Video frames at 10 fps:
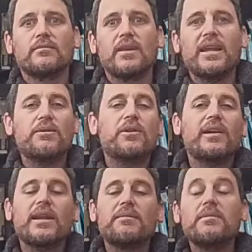And he would have
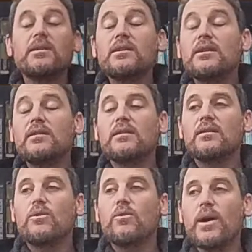had a million
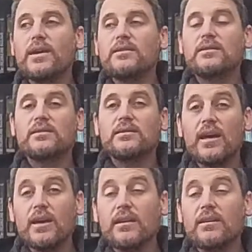ways to
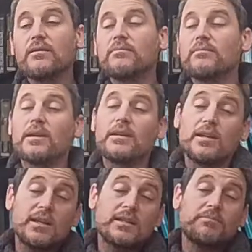say, but
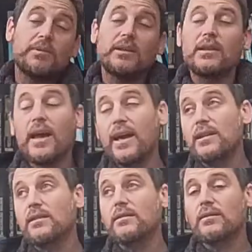this, but that.